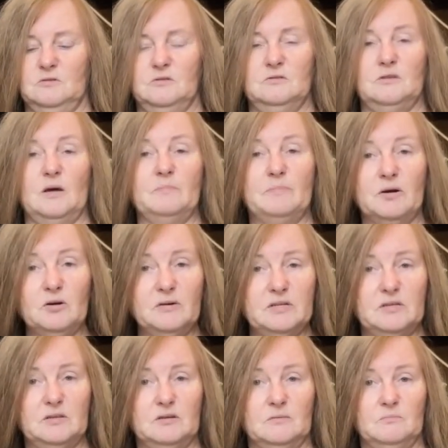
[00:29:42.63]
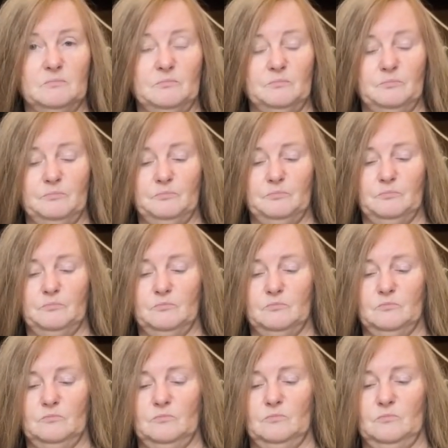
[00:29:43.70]
They buried them.
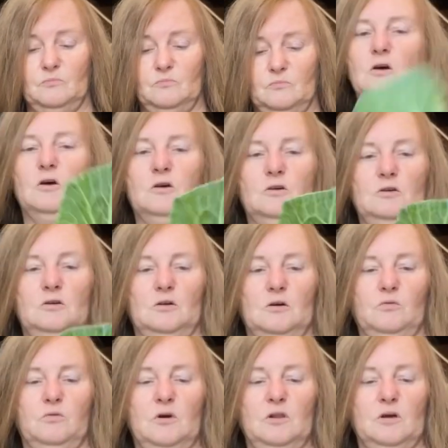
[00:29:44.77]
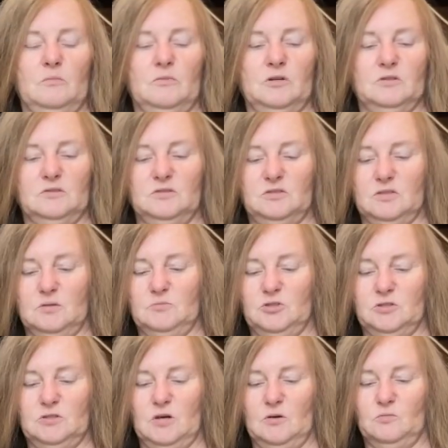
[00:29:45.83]
You know, while I'm on the
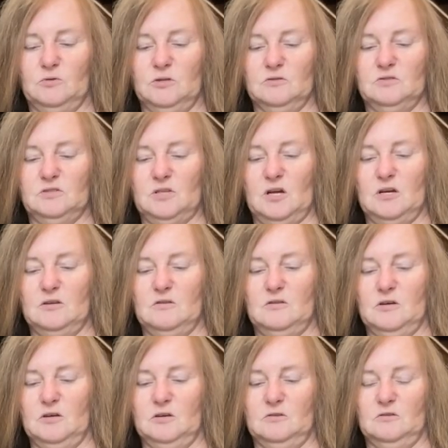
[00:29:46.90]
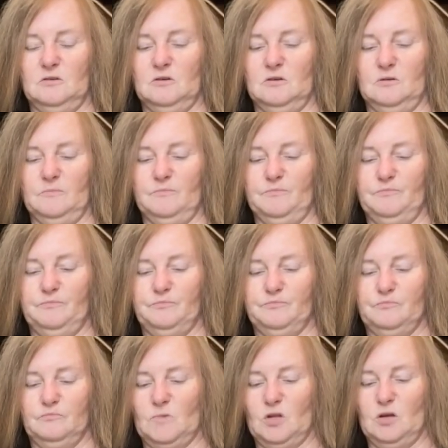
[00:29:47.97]
subject, I will say that
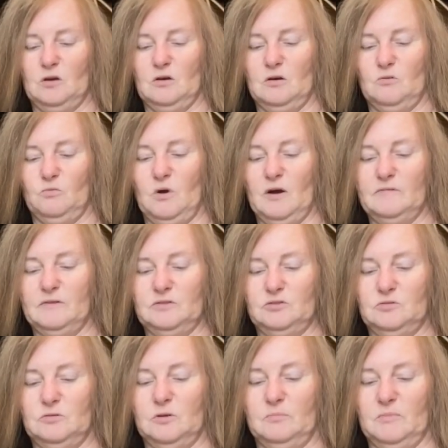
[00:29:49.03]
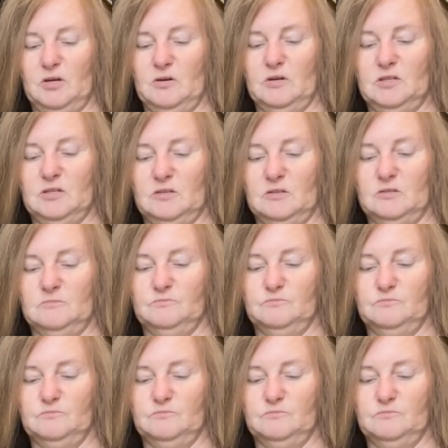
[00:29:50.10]
arriving to America